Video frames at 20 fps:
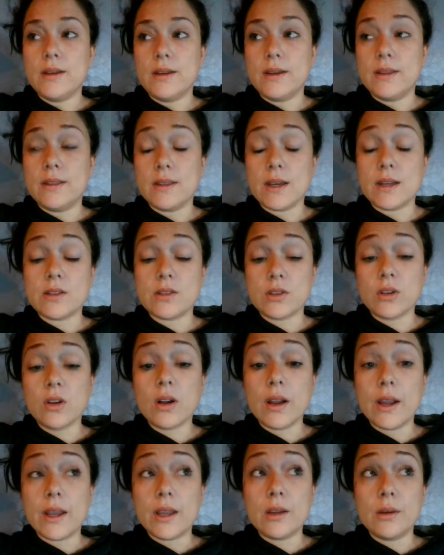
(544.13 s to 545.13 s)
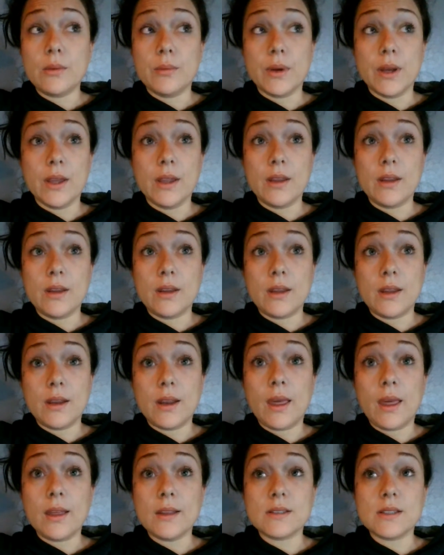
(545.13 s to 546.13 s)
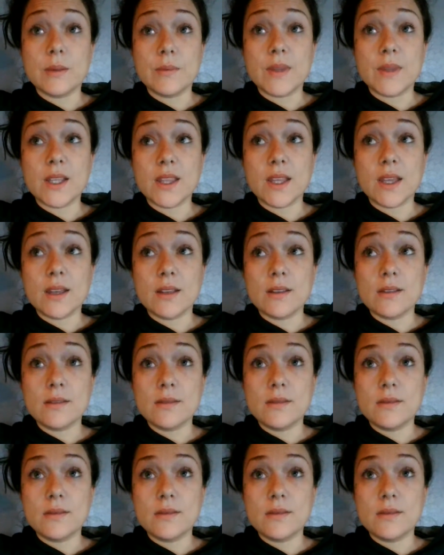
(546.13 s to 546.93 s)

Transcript: that's great, and that's something that